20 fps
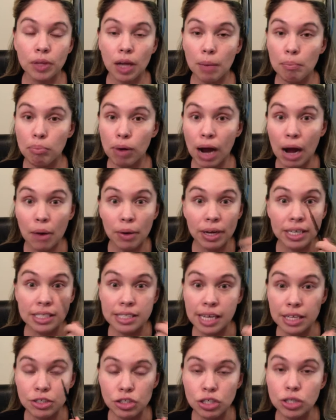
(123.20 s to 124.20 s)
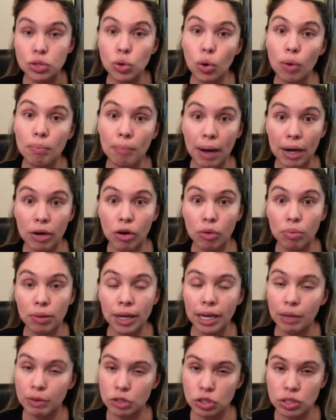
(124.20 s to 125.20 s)
brow extensions or
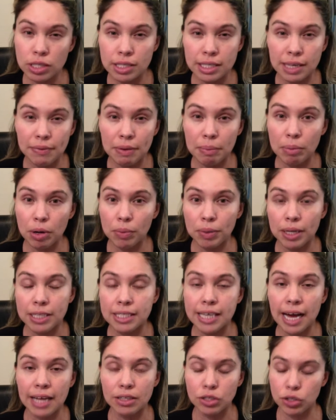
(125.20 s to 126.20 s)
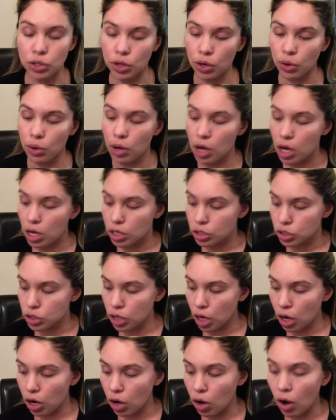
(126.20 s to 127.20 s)
microblading, which is a semi-permanent tattoo.
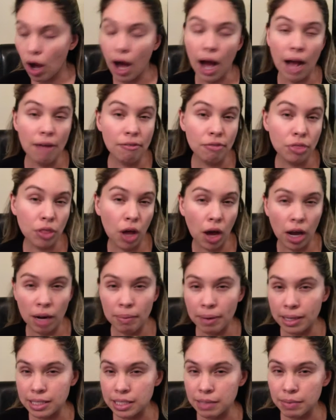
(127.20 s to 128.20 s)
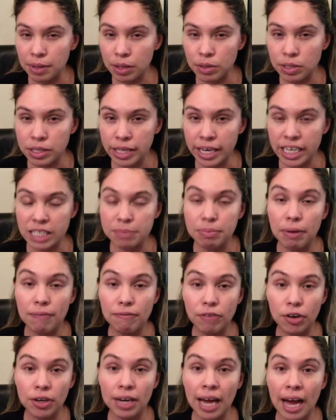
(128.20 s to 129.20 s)
So I've thought about some of those things, but
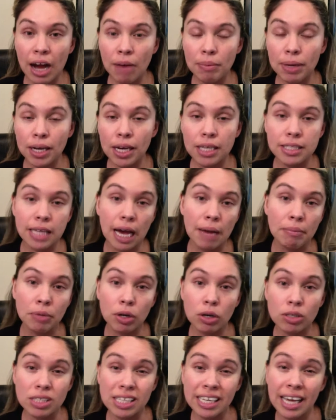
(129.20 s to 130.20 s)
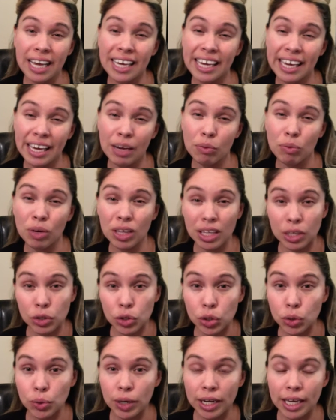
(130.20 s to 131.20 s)
for now, because I'm nursing, I can't really
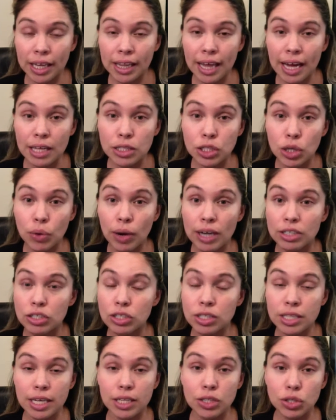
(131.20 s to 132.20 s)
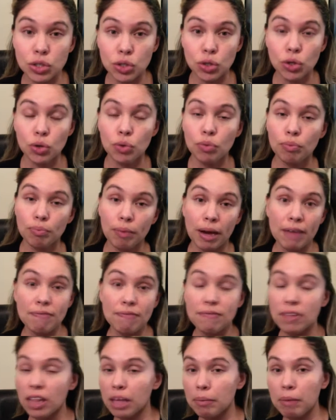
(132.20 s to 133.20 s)
do any of that. So I just stick to
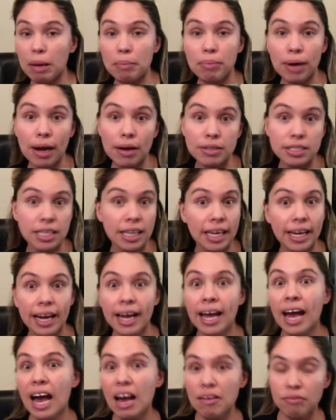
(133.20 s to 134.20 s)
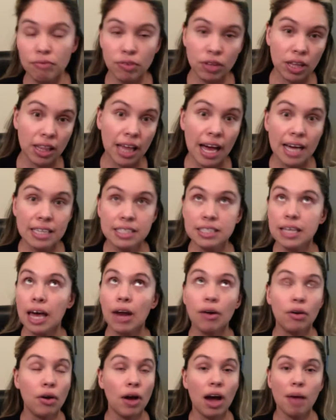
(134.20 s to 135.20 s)
filling my brows in like I have for the last, I
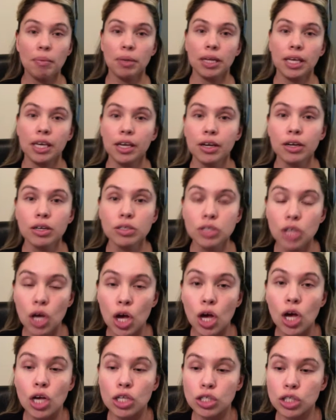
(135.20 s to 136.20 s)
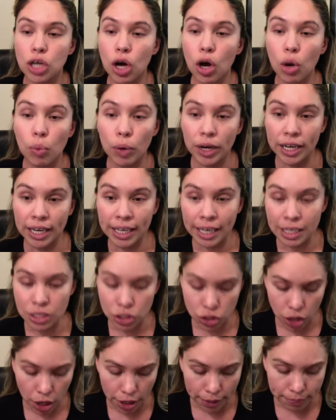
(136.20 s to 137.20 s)
don't know how many years. So we're going to get
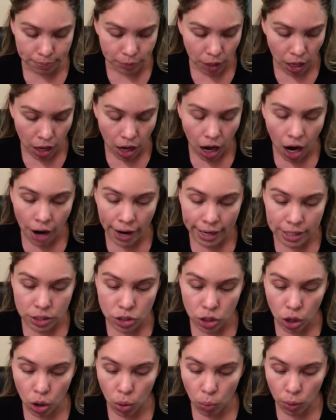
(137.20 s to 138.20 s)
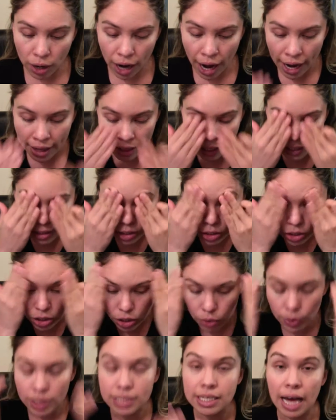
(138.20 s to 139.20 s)
started. All right. So what I like to
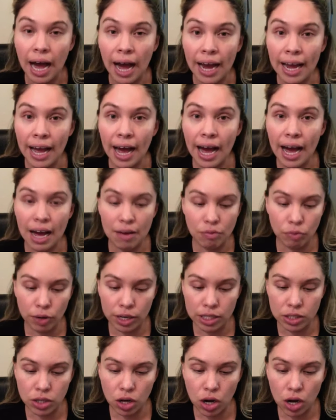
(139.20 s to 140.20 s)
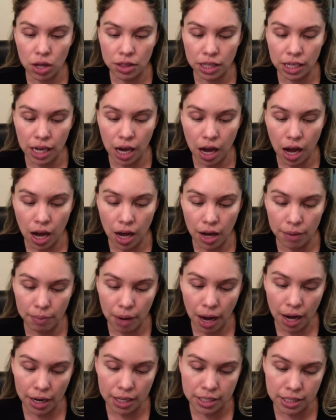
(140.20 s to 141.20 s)
do is I have what is called the
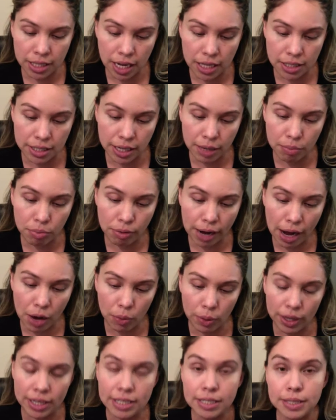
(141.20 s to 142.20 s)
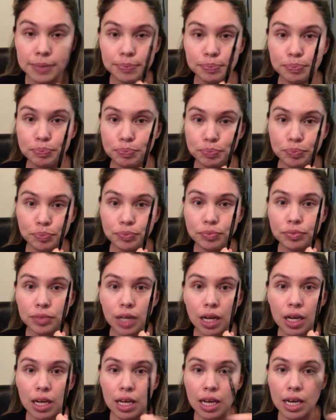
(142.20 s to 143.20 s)
Anastasia Brow Wiz,
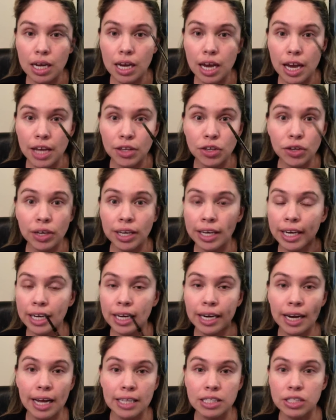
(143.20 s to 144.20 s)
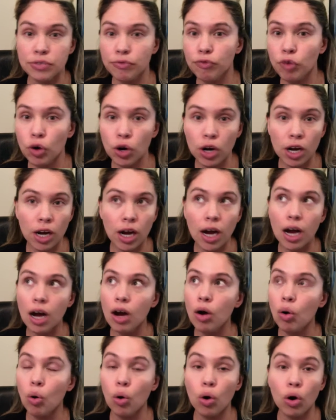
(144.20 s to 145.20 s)
and you can get it at
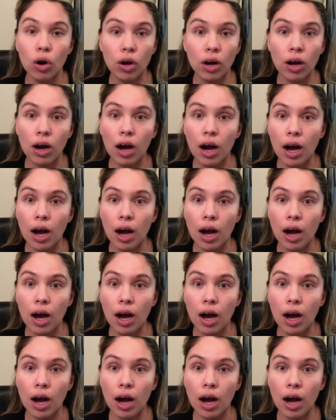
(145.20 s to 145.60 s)
Sephora or